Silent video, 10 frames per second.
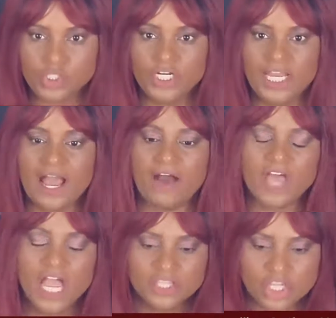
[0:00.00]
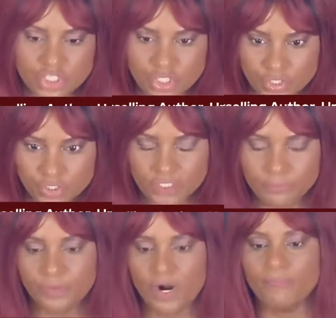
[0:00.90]
You're going to have the
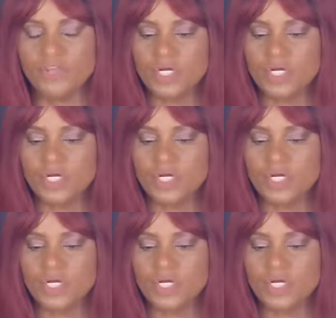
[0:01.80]
journaling prompt.